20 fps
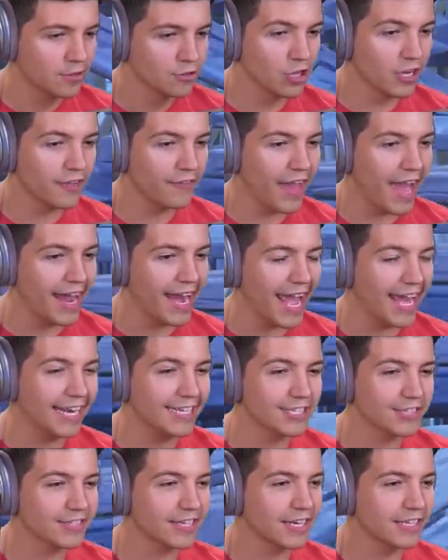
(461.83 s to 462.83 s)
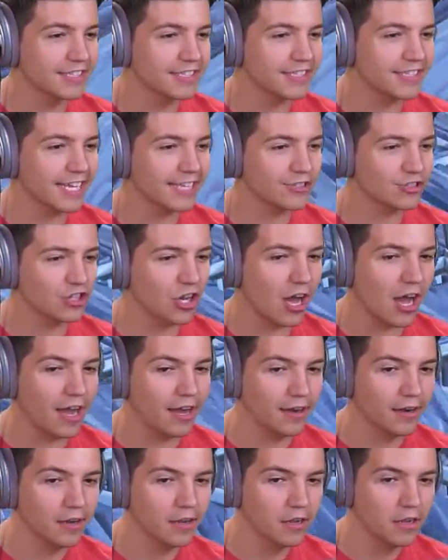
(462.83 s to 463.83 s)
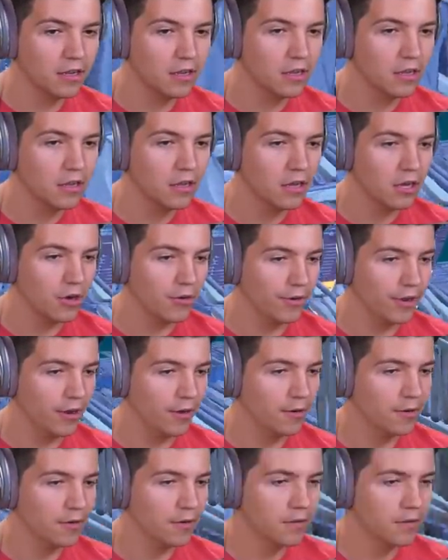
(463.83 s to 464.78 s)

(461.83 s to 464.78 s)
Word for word: Look at that, and I just hit a sick shot. Oh no. All